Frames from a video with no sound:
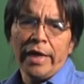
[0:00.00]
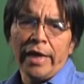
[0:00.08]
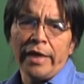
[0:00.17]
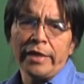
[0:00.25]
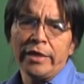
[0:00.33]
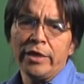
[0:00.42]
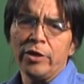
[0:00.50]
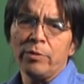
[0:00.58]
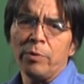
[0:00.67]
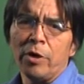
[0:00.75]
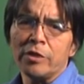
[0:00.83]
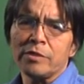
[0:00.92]
and hear
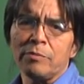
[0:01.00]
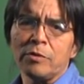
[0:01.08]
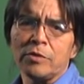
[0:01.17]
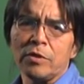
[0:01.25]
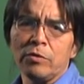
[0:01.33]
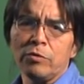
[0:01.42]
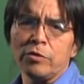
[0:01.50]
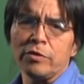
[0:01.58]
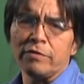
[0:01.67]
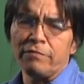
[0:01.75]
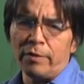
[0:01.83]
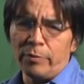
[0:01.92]
possible
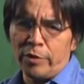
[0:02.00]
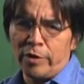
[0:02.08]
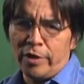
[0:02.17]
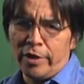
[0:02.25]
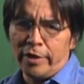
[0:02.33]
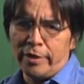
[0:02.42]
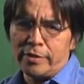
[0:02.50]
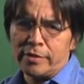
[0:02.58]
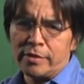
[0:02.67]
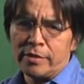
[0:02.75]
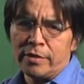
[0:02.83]
solutions from your clients.